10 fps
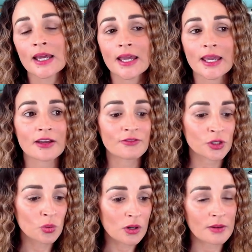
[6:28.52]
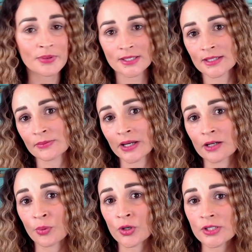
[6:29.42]
if you are a
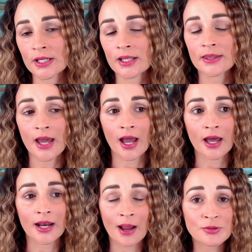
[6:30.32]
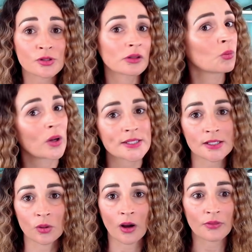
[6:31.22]
business-minded person that absolutely wants to
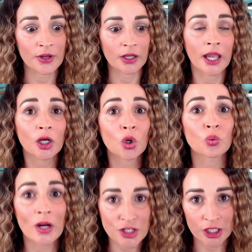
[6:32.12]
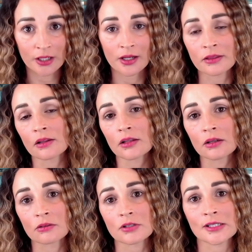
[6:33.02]
go out there and crush it in the legal
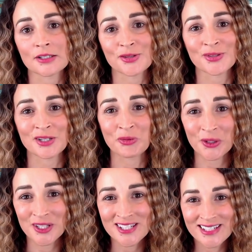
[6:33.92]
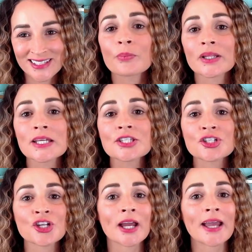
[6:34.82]
nurse consulting world. Please
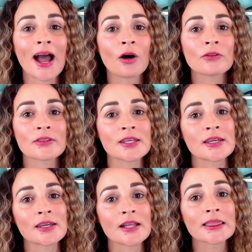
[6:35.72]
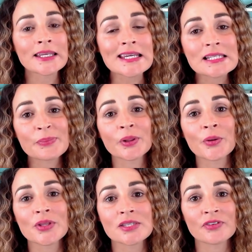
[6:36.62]
check out the links
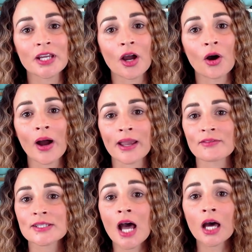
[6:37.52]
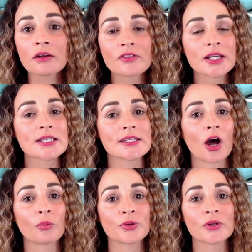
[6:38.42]
below this video. I have a ton of links to
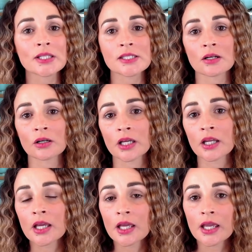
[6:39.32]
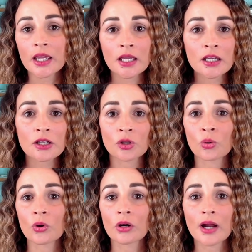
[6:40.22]
help you get started in
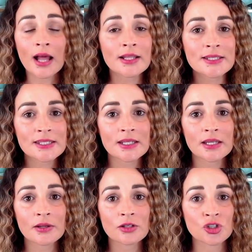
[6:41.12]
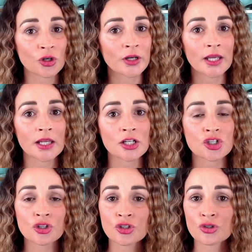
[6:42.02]
your LNC journey
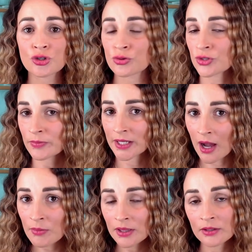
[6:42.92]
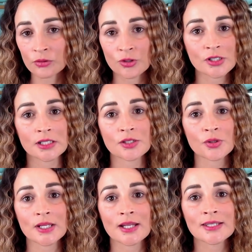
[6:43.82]
should you choose to become a legal nurse
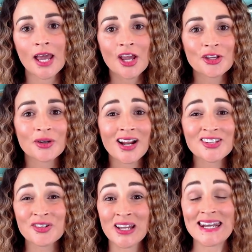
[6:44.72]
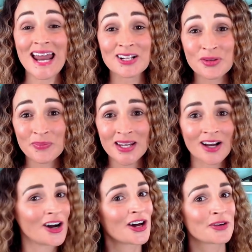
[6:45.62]
consultant. You can also connect with me
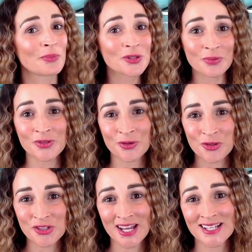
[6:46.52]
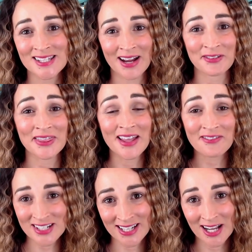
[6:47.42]
on multiple social sites. I would love
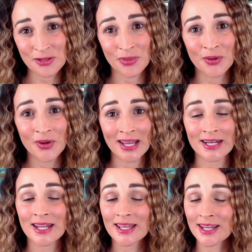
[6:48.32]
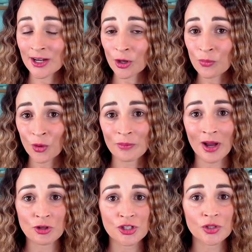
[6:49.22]
to connect with you and hear more
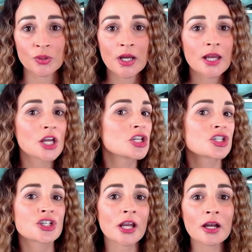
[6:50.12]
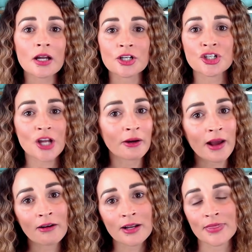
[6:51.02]
about you. Share a shout
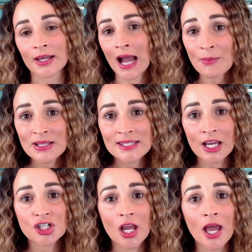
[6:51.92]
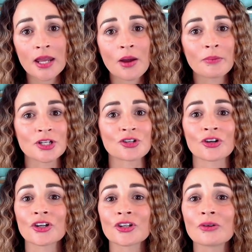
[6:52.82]
out in the comment section. Be sure
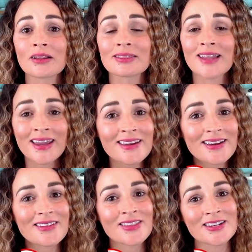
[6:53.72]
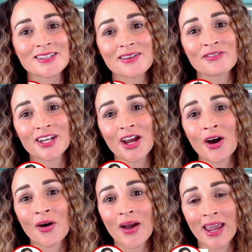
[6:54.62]
you like this
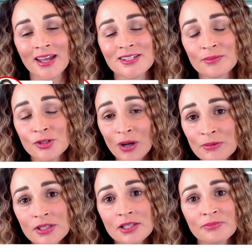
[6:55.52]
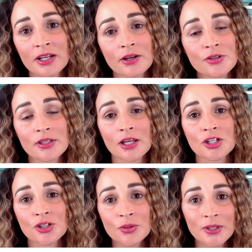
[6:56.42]
video and subscribe to this video so that
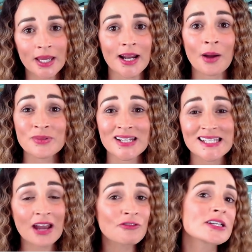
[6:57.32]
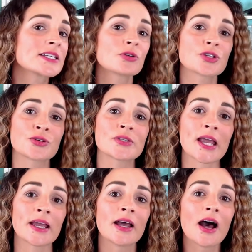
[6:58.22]
you get updates every single
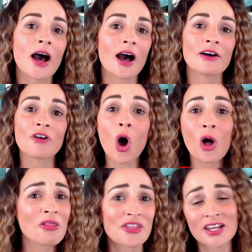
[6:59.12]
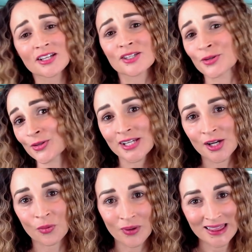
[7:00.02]
Tuesday of all things
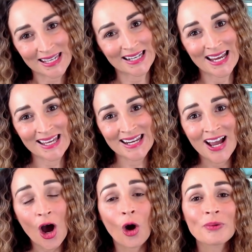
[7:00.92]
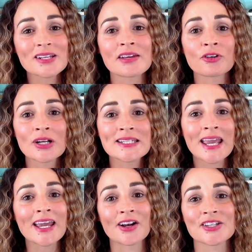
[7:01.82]
nursing related. Hope you guys have a great
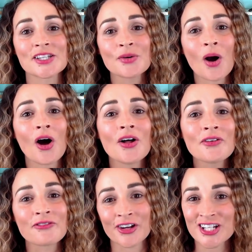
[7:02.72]
day, and I'll see you all very